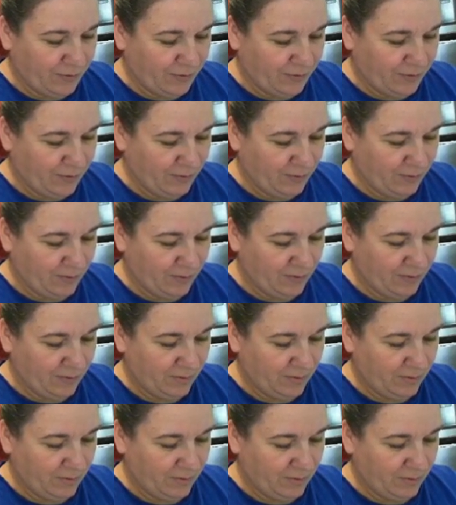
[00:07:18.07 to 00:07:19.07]

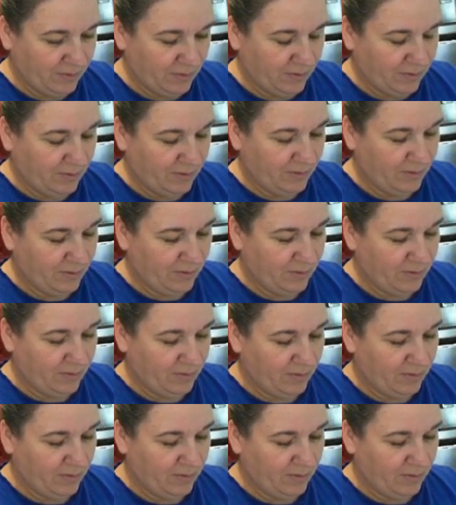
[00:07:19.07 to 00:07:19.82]
Nobody speaks.